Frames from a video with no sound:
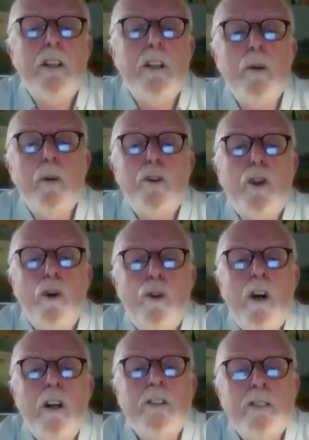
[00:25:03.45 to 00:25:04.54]
there were
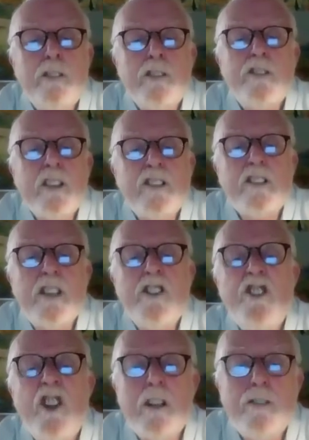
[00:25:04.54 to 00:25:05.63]
260
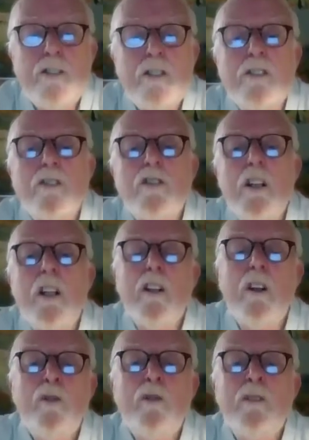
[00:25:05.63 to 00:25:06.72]
Johnsons
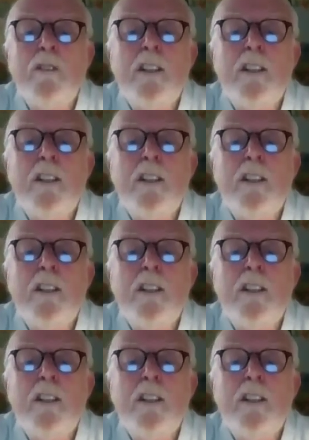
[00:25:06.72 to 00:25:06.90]
alone